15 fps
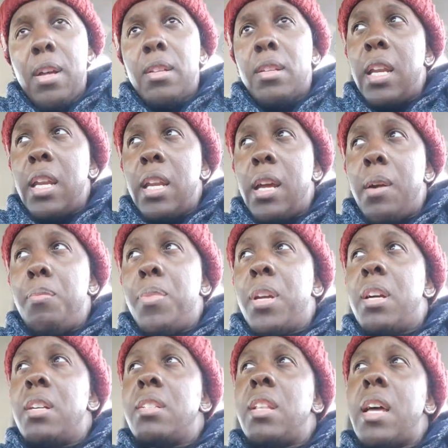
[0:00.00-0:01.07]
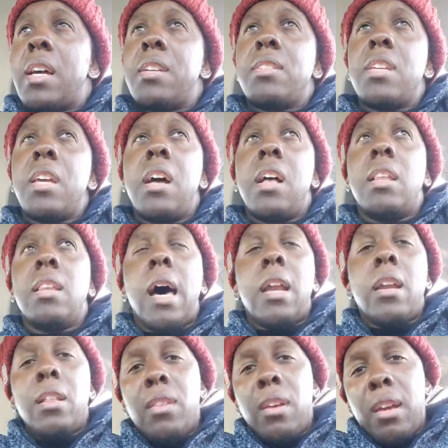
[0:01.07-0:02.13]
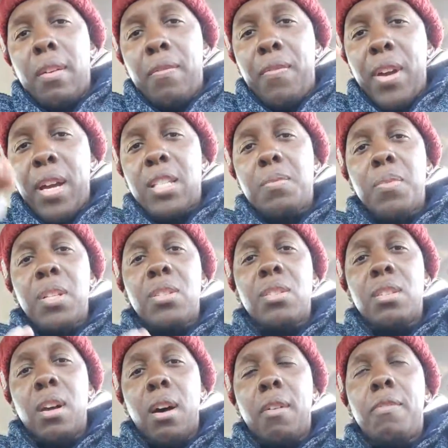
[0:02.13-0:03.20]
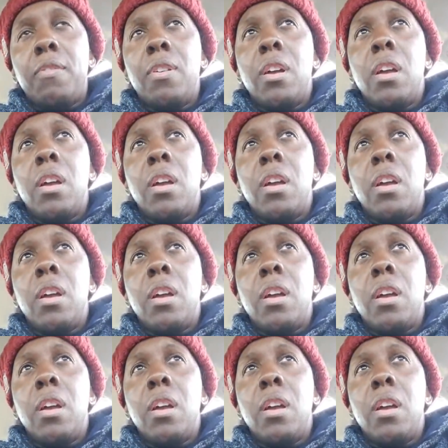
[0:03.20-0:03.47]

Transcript: to get in, because, like I say, a lot of the investment stuff